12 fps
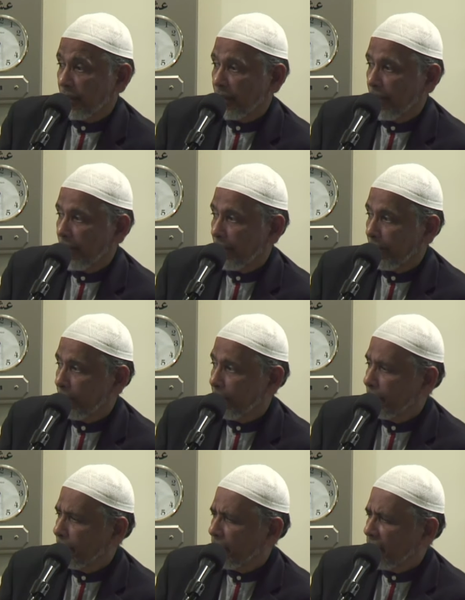
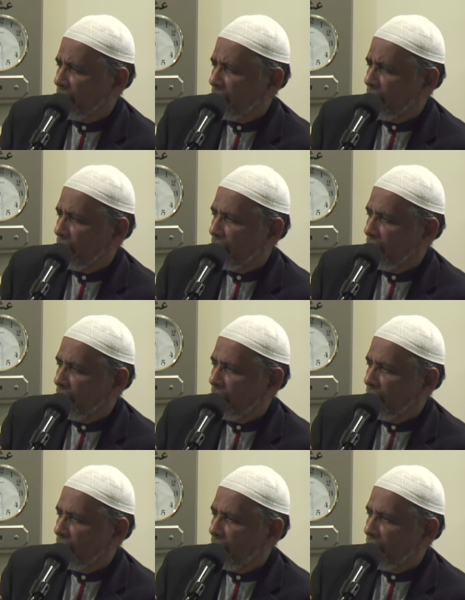
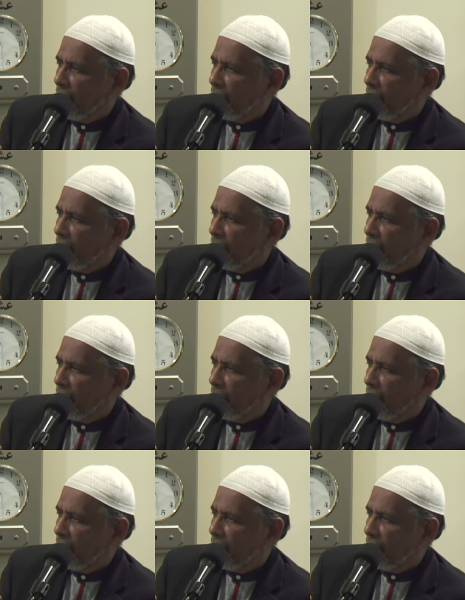(silence)